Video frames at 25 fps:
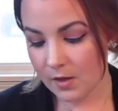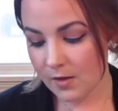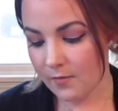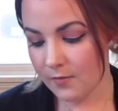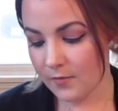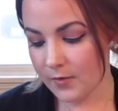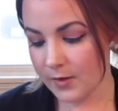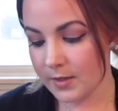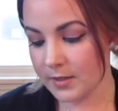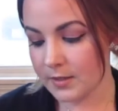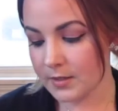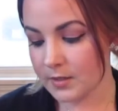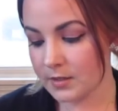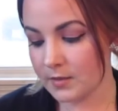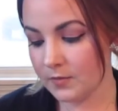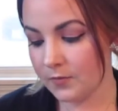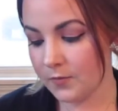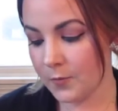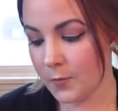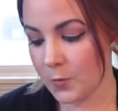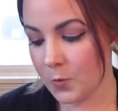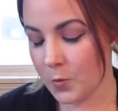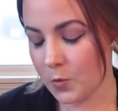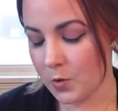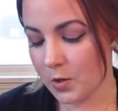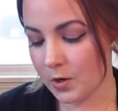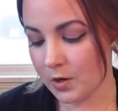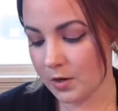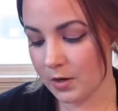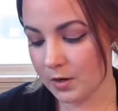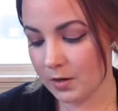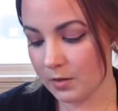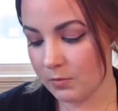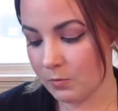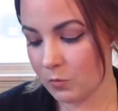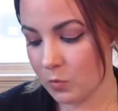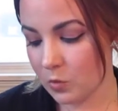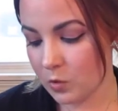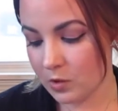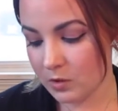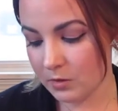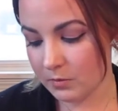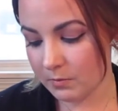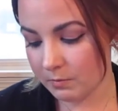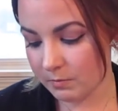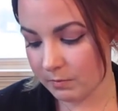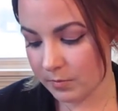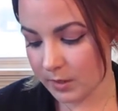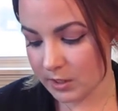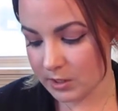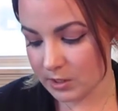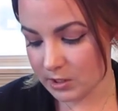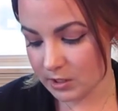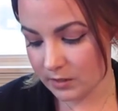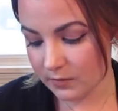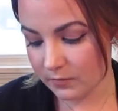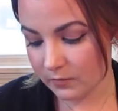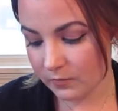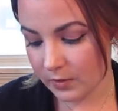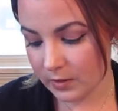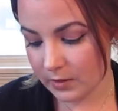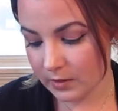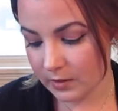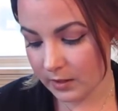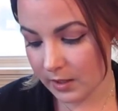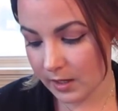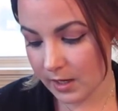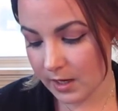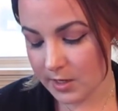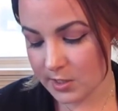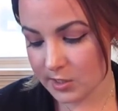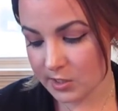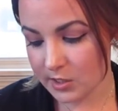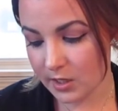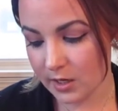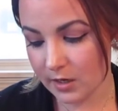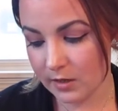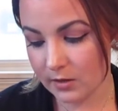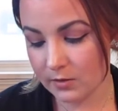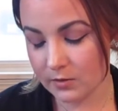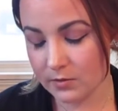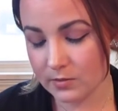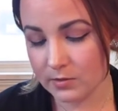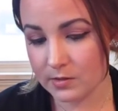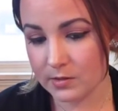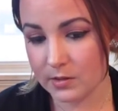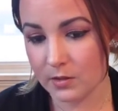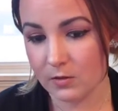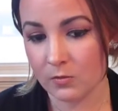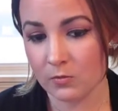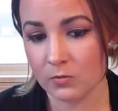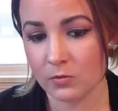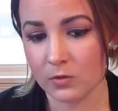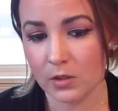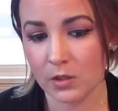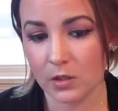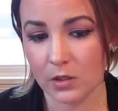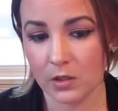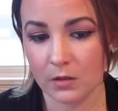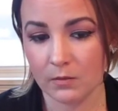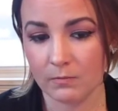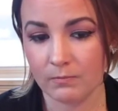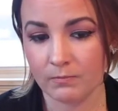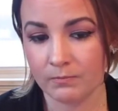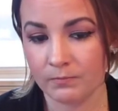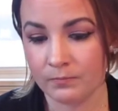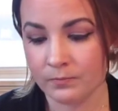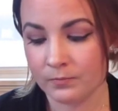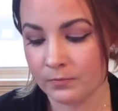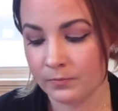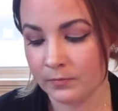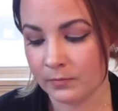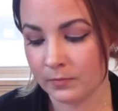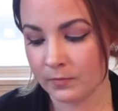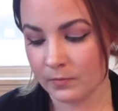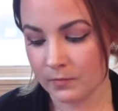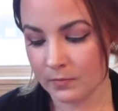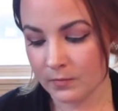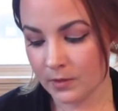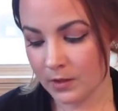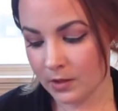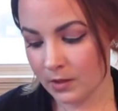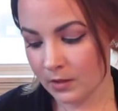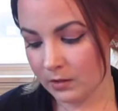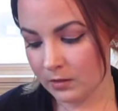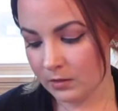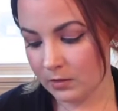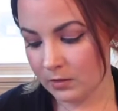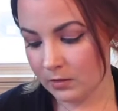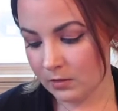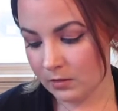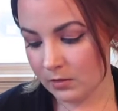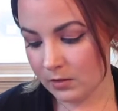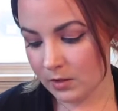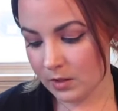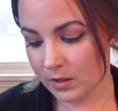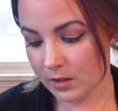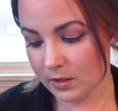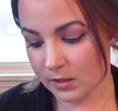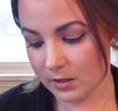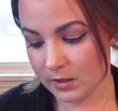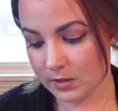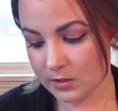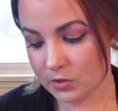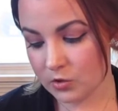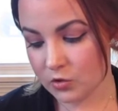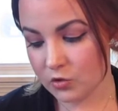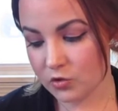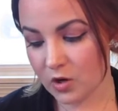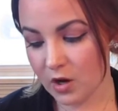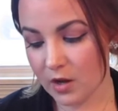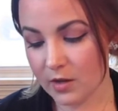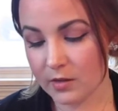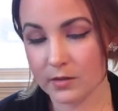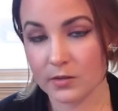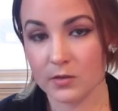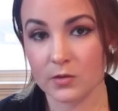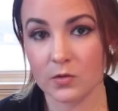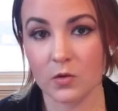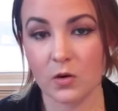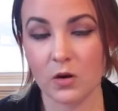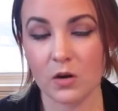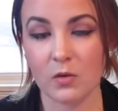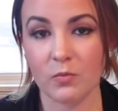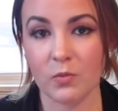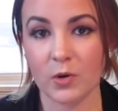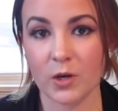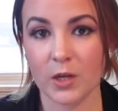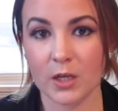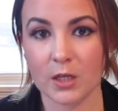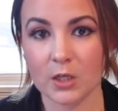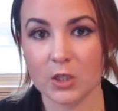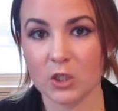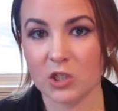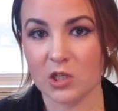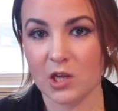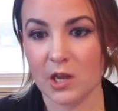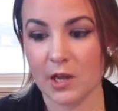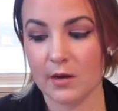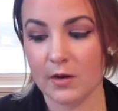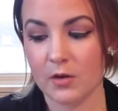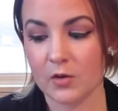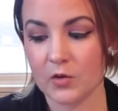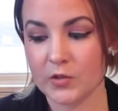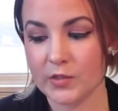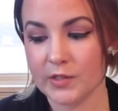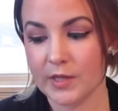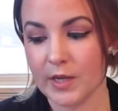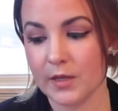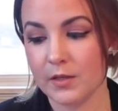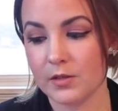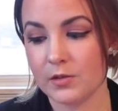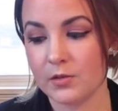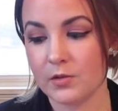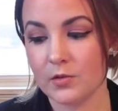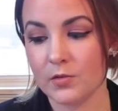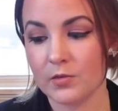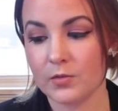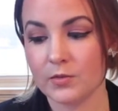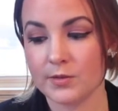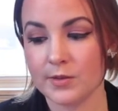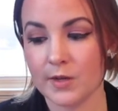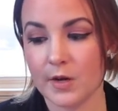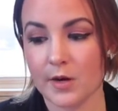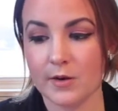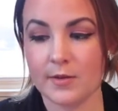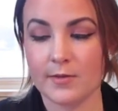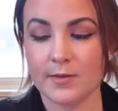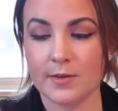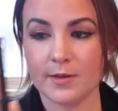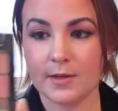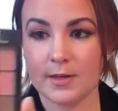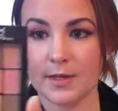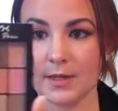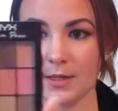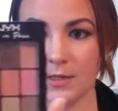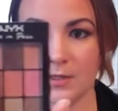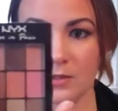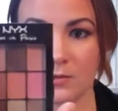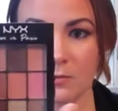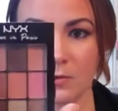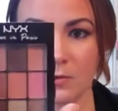first for more budget-friendly eyeshadows, the only, I guess, drugstore brand shadows I use are the NYX